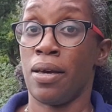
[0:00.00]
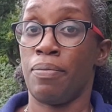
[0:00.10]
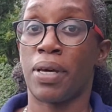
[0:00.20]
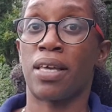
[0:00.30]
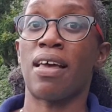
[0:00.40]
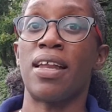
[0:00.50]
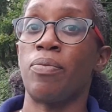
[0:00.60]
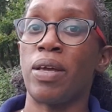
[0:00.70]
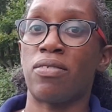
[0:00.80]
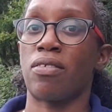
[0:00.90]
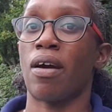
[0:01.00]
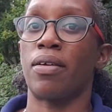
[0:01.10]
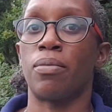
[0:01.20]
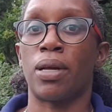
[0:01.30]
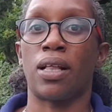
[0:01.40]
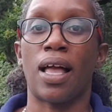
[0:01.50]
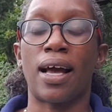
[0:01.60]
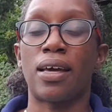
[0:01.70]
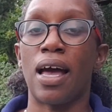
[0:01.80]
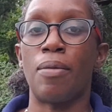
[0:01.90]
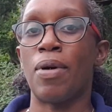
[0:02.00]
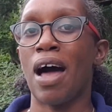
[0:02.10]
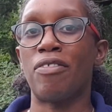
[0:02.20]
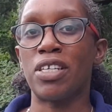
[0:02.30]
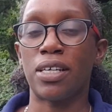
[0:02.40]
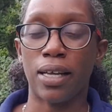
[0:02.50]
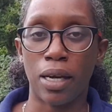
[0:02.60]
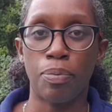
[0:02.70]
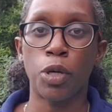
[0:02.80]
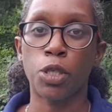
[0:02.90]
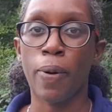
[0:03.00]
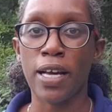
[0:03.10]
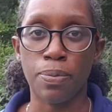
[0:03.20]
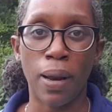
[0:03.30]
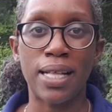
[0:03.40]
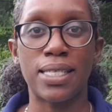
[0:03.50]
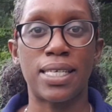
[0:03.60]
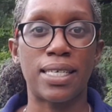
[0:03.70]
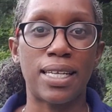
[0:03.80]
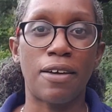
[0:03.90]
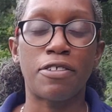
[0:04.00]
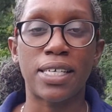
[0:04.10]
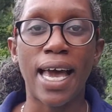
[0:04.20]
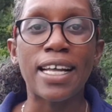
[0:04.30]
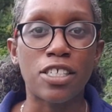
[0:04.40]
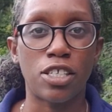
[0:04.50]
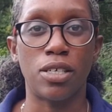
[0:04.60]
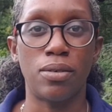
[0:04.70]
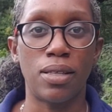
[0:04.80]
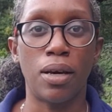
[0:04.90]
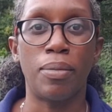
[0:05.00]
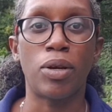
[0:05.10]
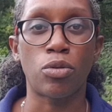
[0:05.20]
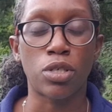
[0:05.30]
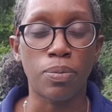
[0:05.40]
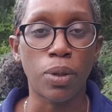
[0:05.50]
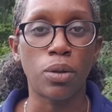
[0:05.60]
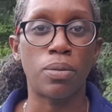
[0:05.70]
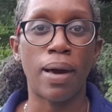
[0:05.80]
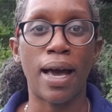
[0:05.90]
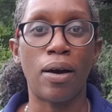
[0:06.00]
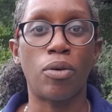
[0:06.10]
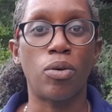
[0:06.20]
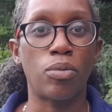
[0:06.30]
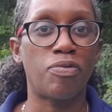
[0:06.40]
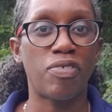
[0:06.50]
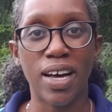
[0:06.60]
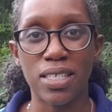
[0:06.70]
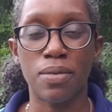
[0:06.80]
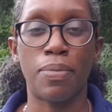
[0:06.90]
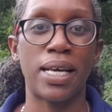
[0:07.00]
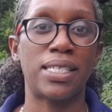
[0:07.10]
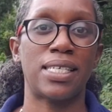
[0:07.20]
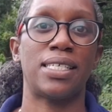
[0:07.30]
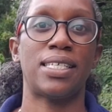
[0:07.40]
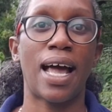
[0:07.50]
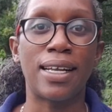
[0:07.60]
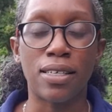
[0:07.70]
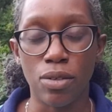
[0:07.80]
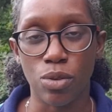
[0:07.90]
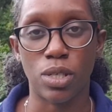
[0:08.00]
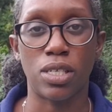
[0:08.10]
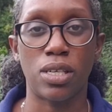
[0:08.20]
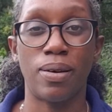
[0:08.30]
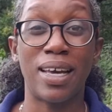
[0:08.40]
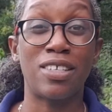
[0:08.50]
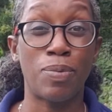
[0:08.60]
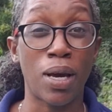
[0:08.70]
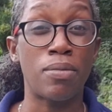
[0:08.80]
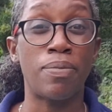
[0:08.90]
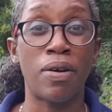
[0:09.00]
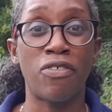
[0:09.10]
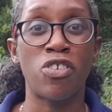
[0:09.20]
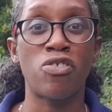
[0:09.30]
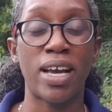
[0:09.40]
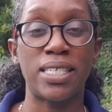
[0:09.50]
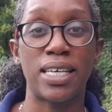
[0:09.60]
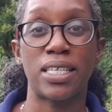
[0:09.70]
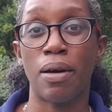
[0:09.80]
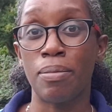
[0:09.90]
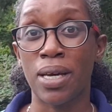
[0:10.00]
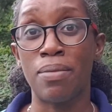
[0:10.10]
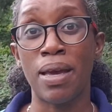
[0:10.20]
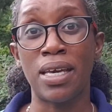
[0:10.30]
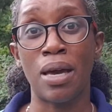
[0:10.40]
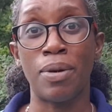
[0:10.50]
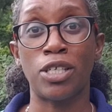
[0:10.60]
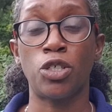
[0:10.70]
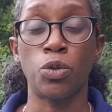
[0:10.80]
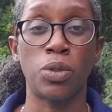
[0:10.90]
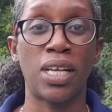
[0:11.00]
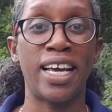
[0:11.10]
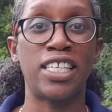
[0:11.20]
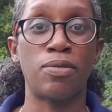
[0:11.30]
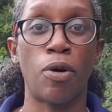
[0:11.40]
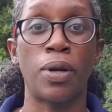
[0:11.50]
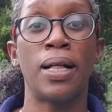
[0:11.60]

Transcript: Because any weeds that grow in the middle, I'm having to like push past plants and stuff to get to them in order to pull them out or find some place to stand in order to do it. It's become a bit frustrating, so I'm going to make it a bit shorter later on.